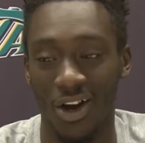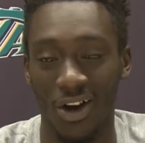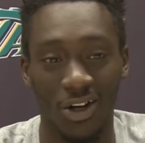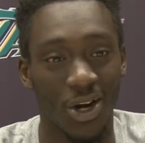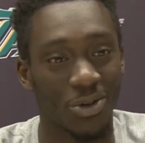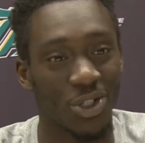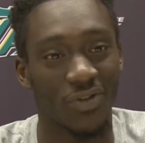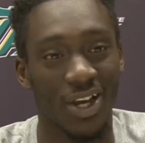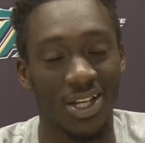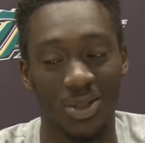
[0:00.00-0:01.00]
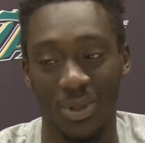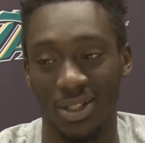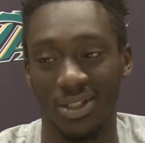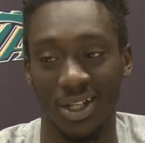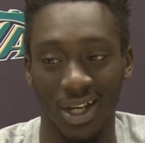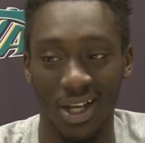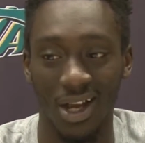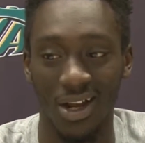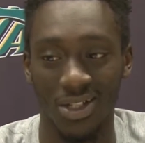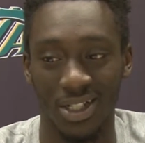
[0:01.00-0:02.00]
on coach's face, I mean,
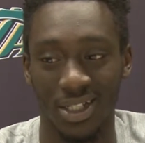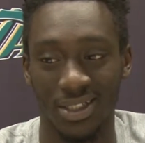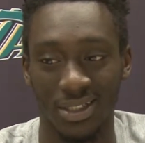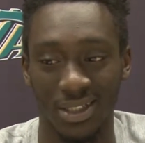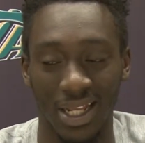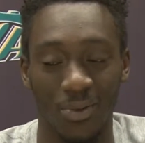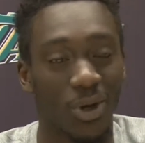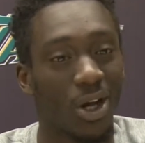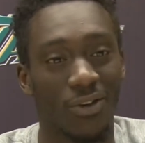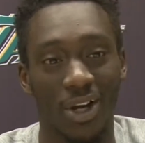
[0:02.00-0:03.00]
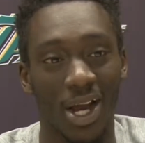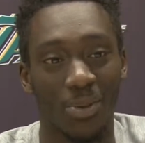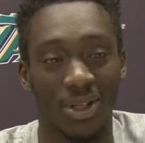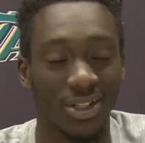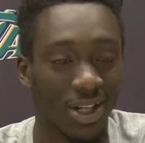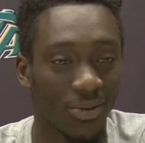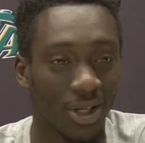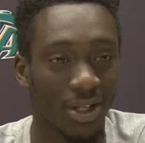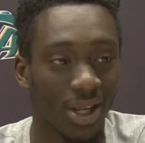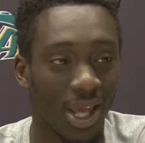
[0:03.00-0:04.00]
honestly, we all feel happy. I
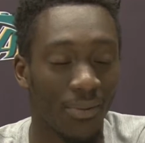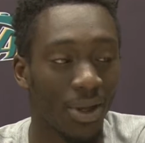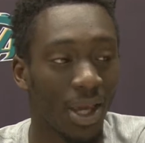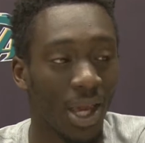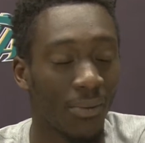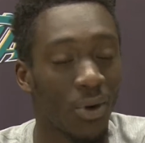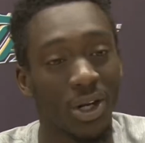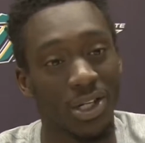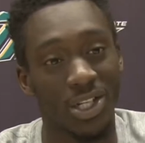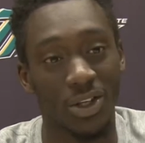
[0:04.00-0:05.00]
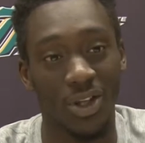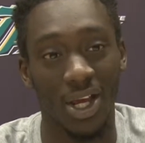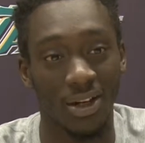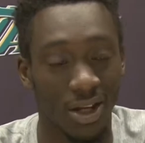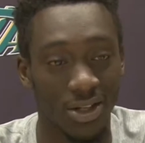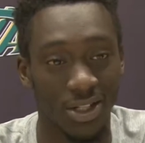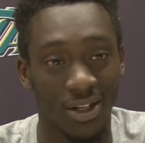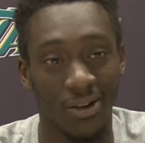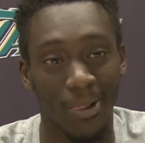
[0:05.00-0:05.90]
mean, and we want to continue that, honestly.